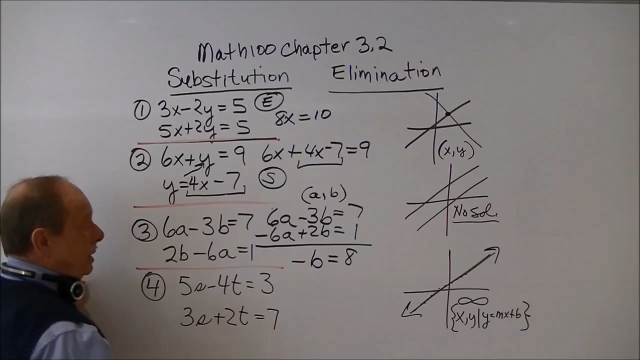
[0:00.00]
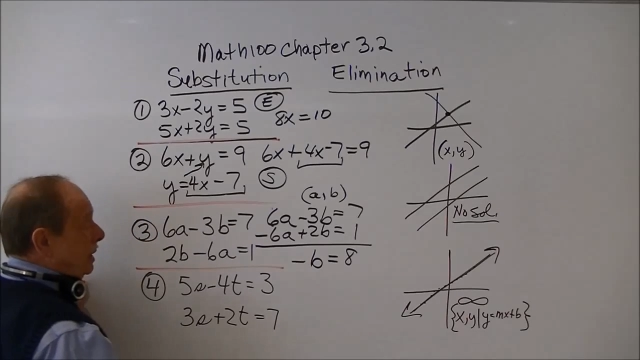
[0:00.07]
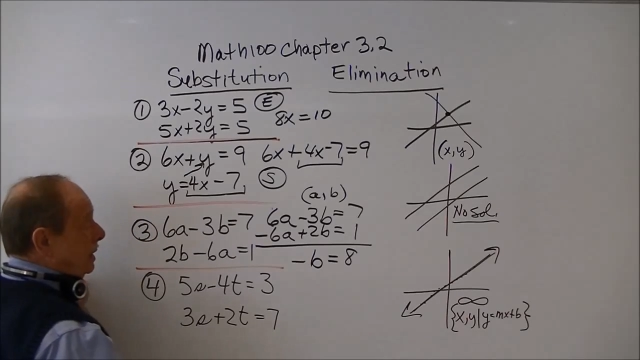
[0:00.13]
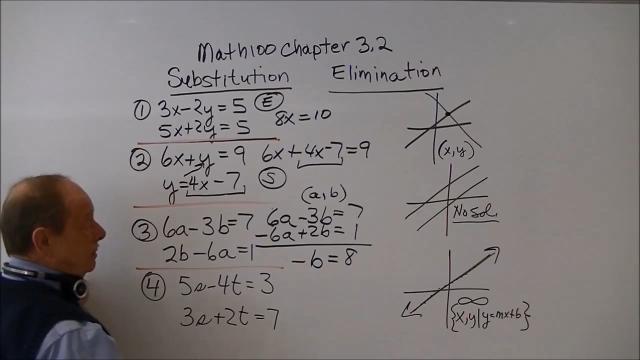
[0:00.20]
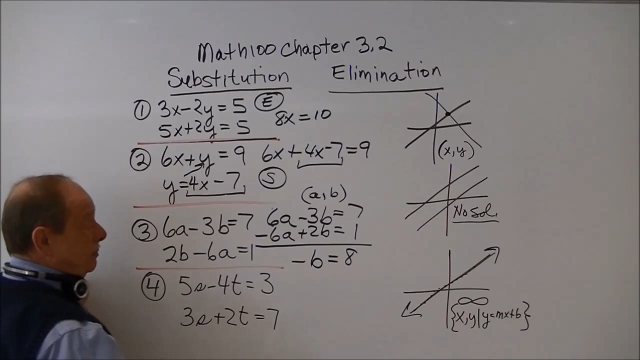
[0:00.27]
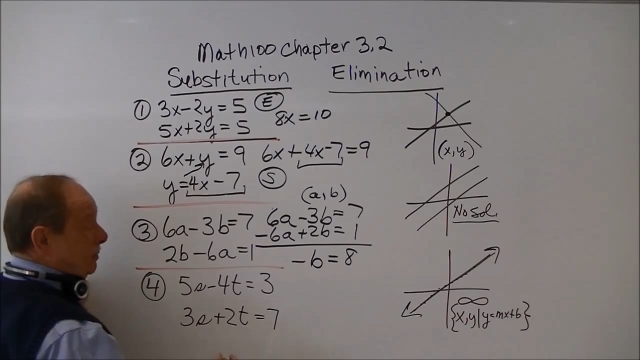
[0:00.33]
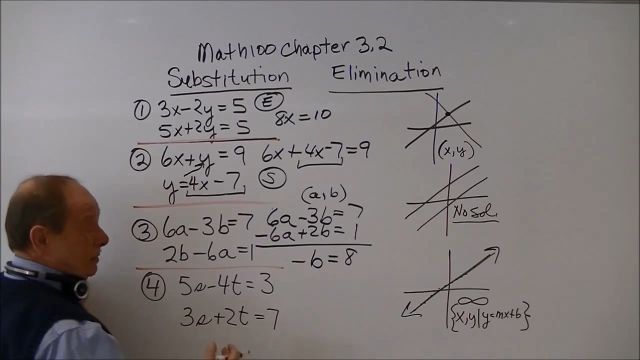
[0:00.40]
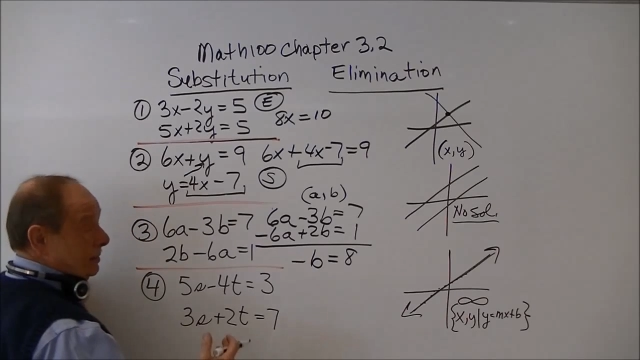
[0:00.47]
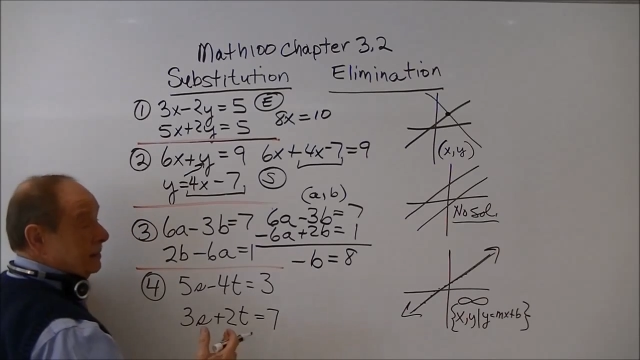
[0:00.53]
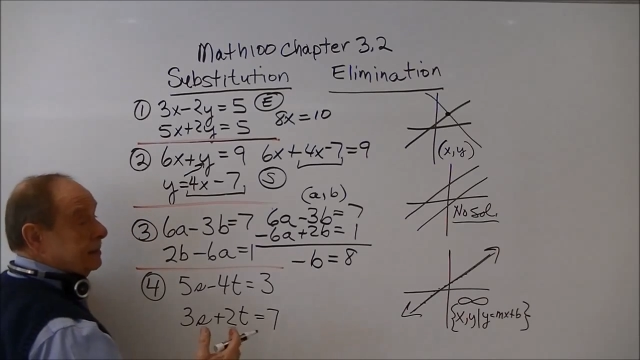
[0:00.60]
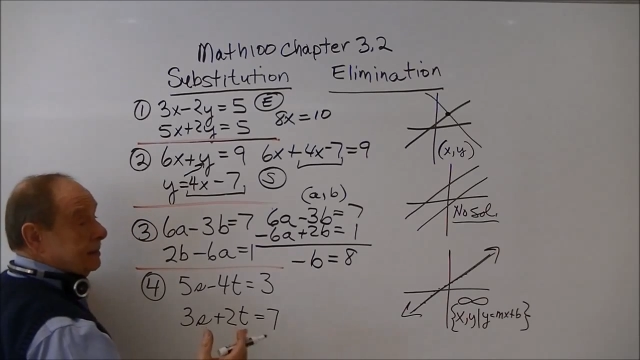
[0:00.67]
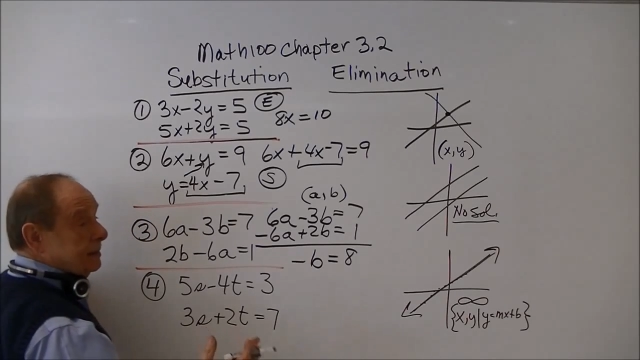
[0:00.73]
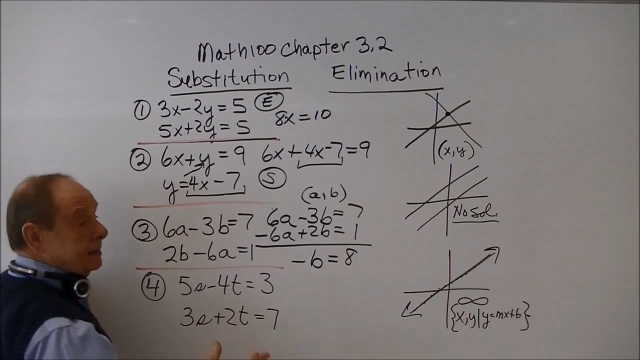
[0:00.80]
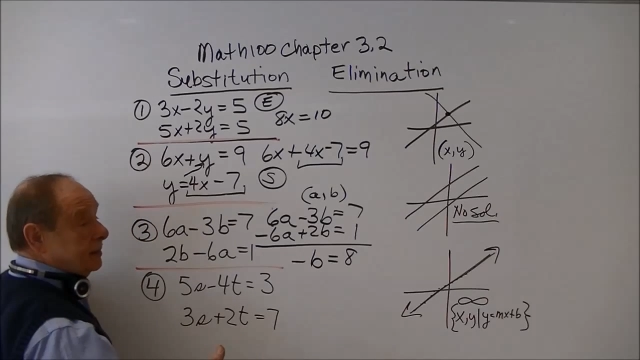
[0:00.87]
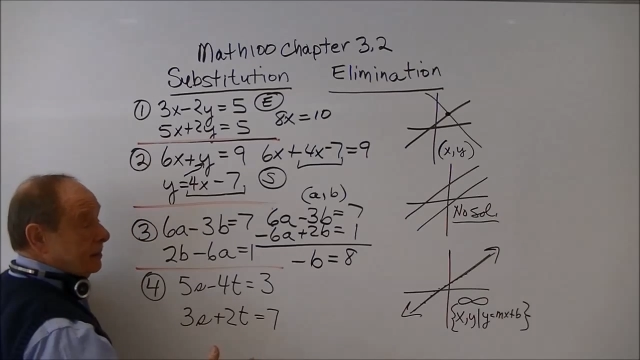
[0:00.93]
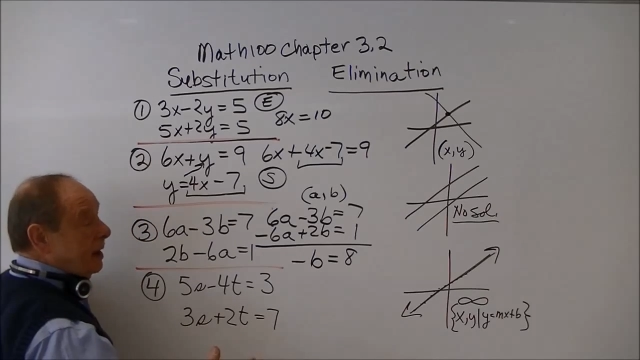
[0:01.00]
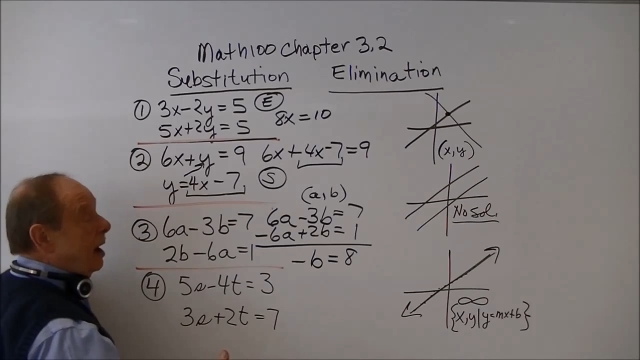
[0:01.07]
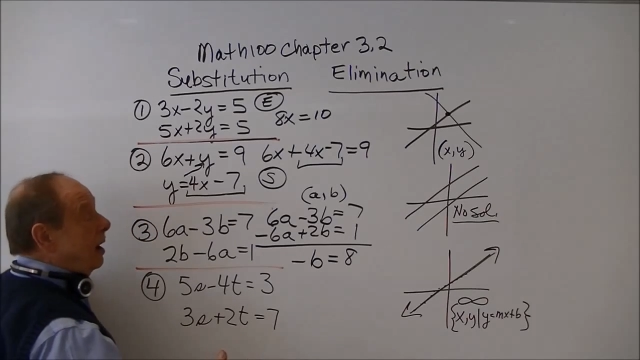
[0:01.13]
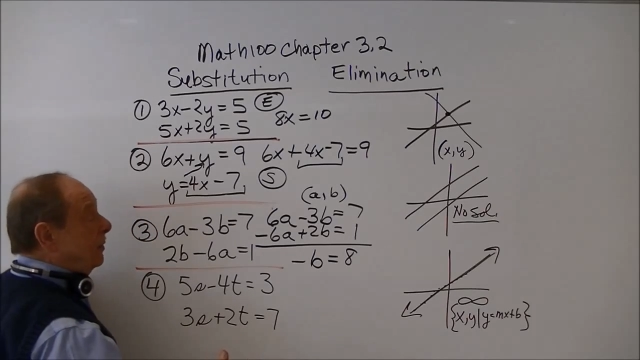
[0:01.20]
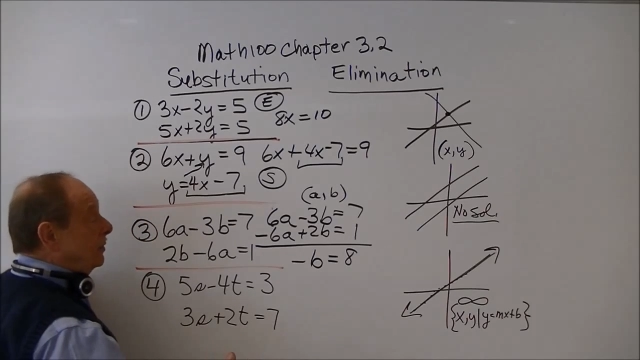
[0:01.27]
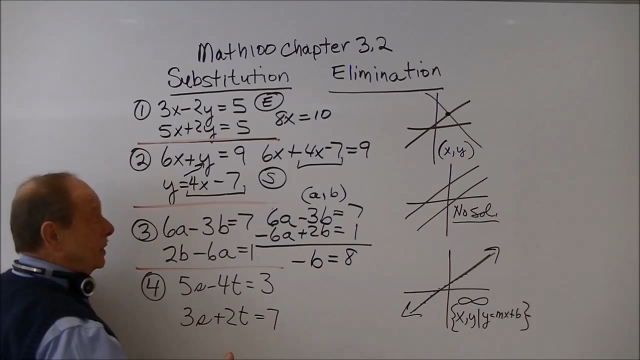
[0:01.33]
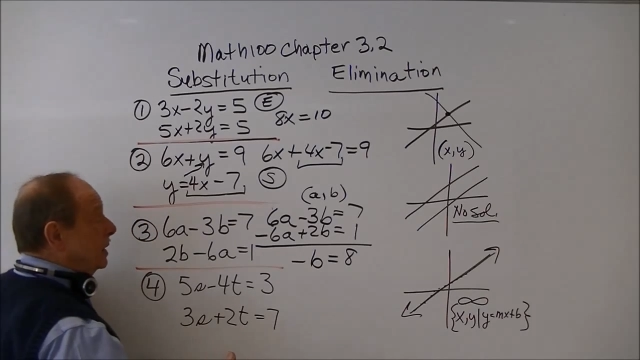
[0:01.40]
And we're
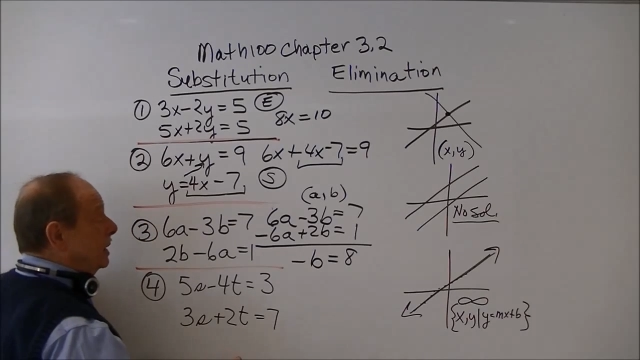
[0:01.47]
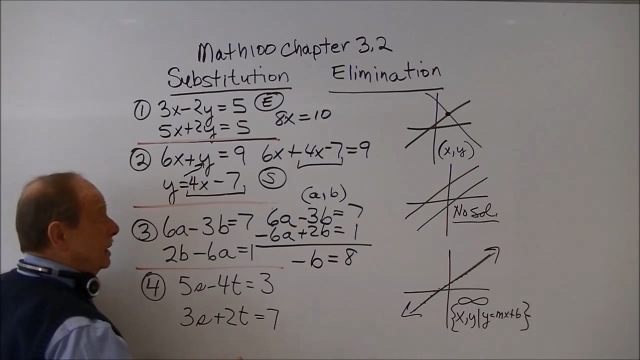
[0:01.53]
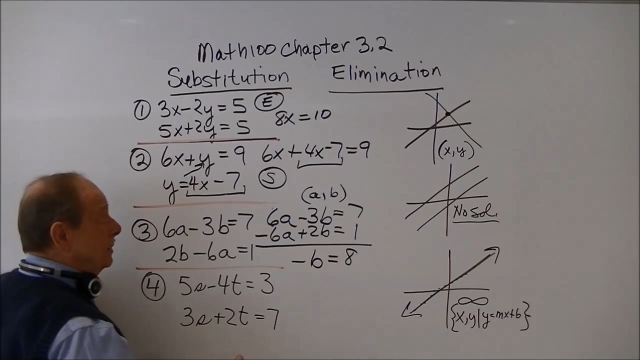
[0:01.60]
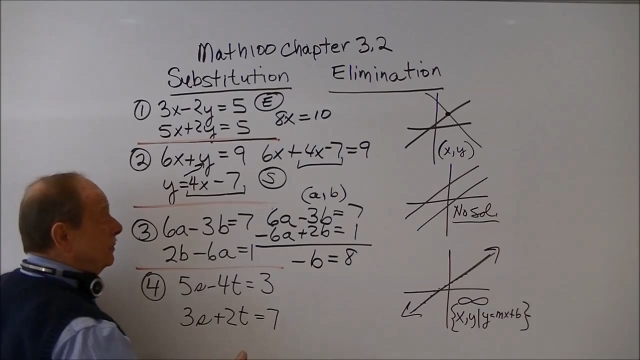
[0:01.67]
solving it,